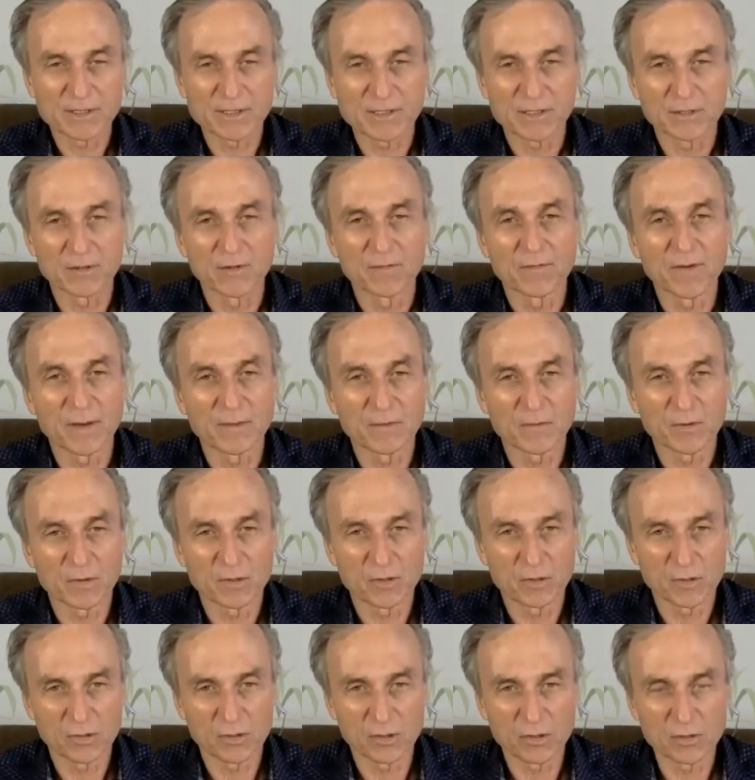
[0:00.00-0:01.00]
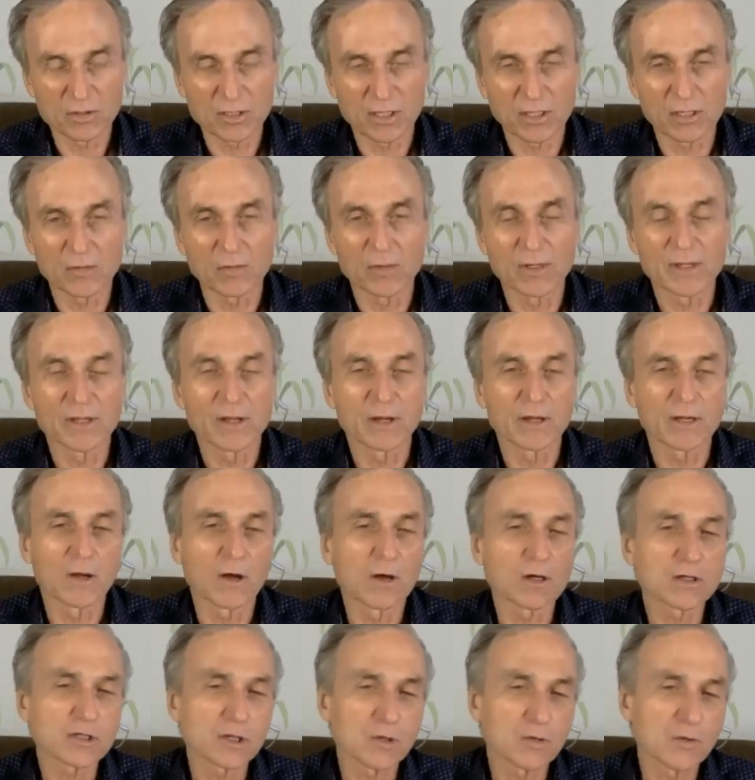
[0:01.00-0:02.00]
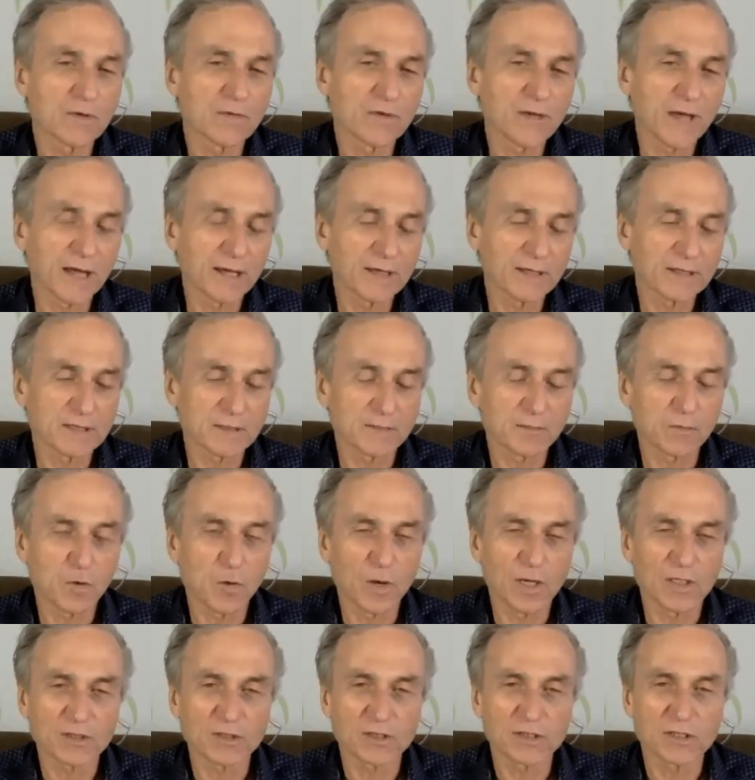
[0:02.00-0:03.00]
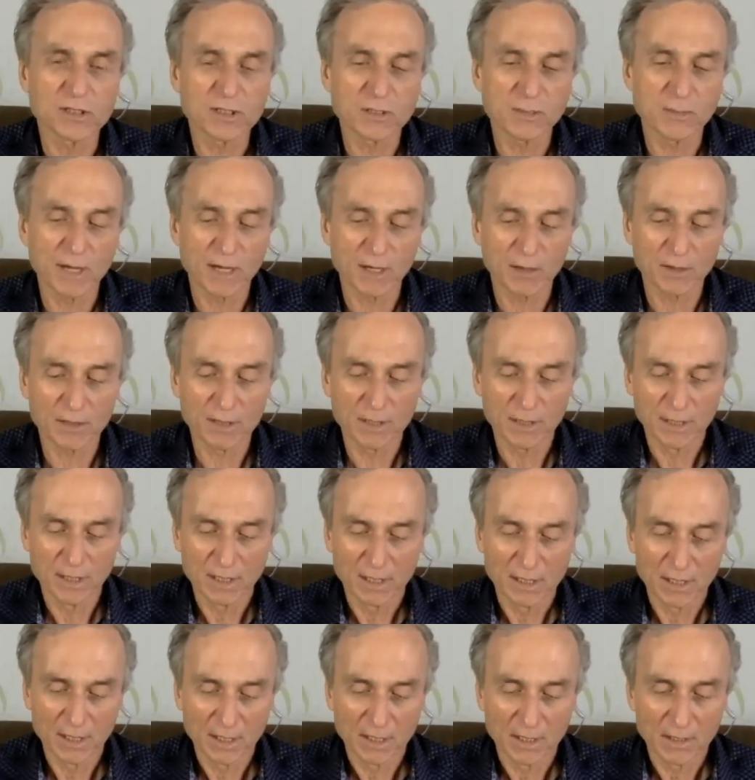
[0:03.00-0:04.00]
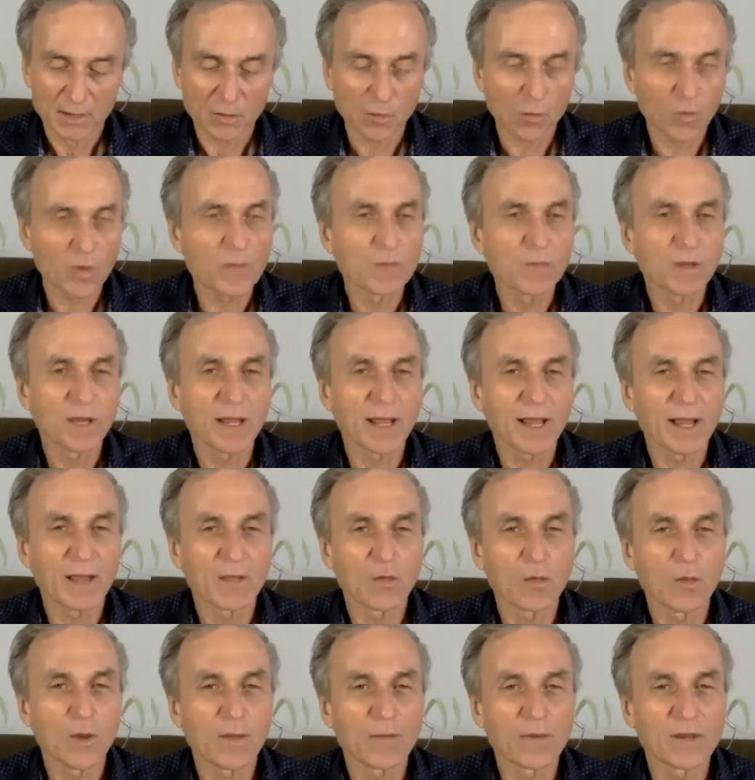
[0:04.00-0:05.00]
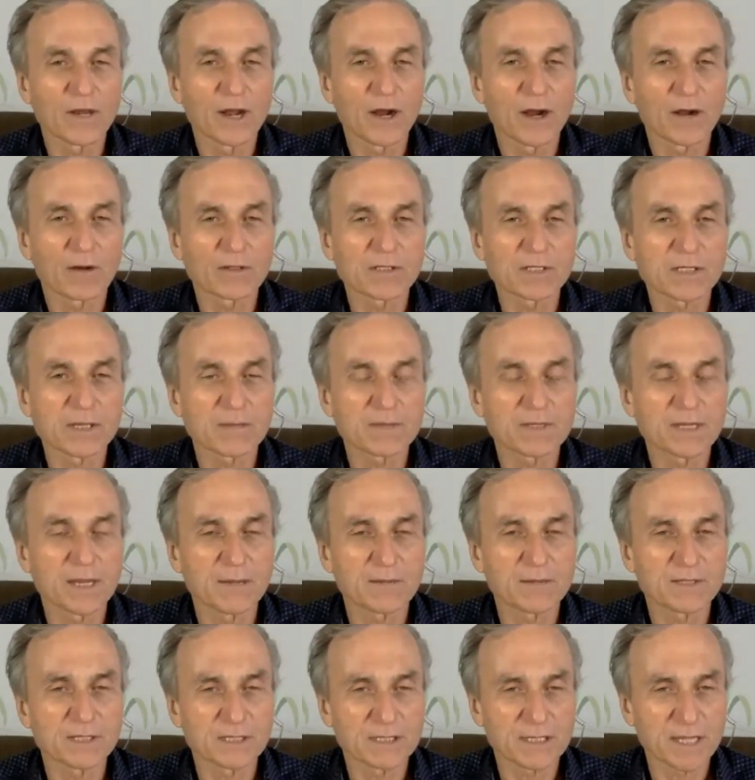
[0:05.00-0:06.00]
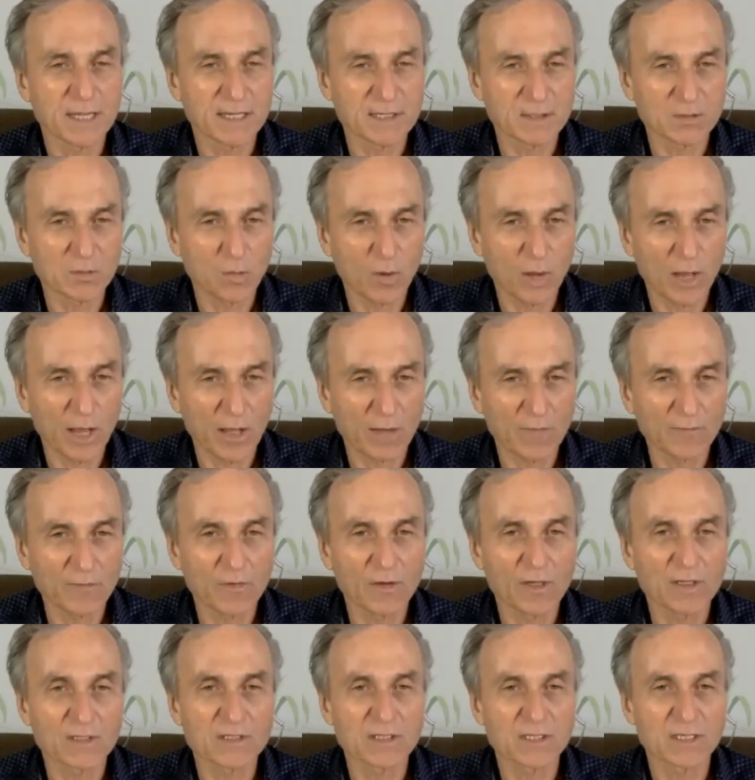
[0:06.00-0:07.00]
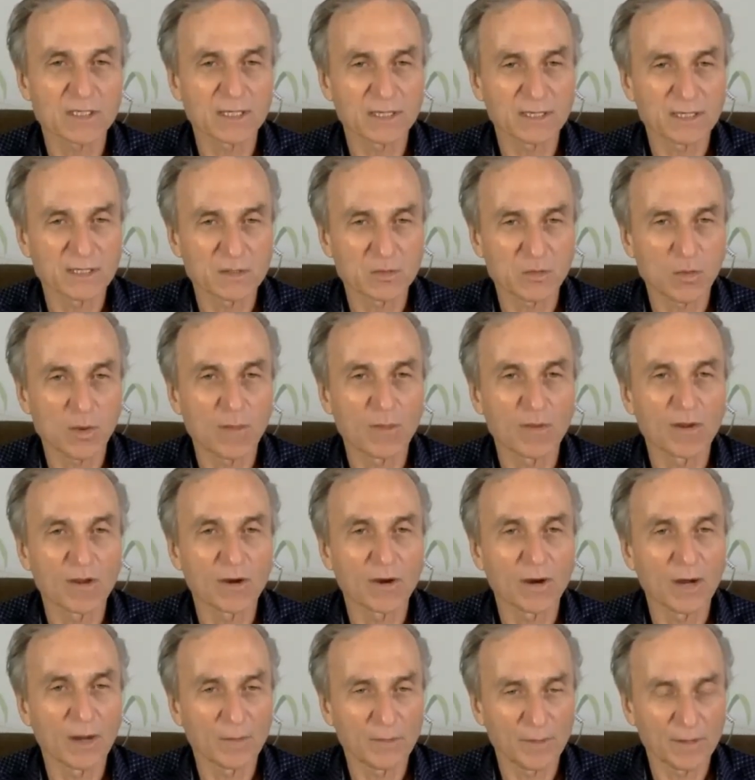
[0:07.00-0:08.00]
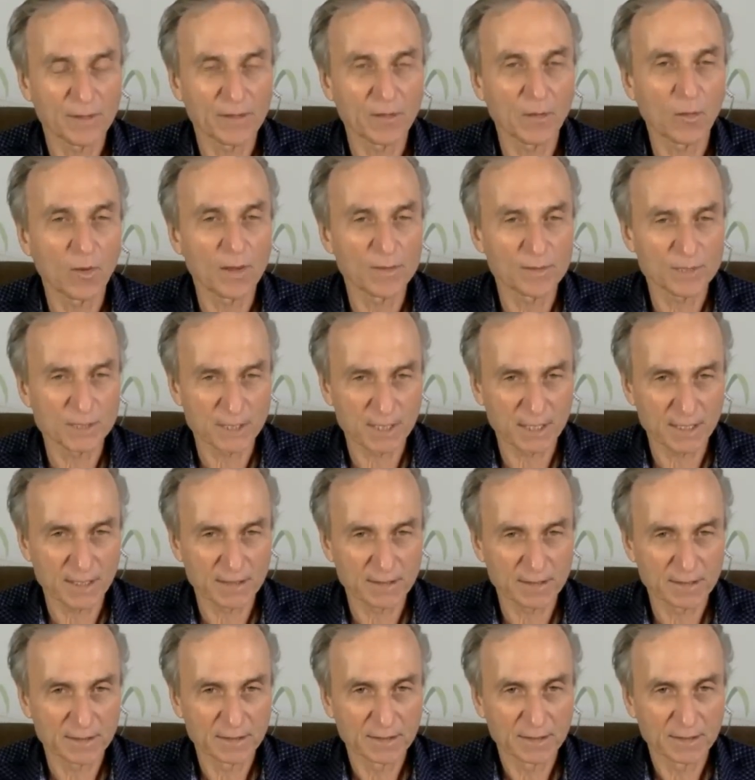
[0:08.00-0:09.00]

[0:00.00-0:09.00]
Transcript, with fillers: It's right. the November newsletter you read there. And also, we've had some questions about the replay on the webinar. Sometimes it takes a while for us to get this webinar up on the website.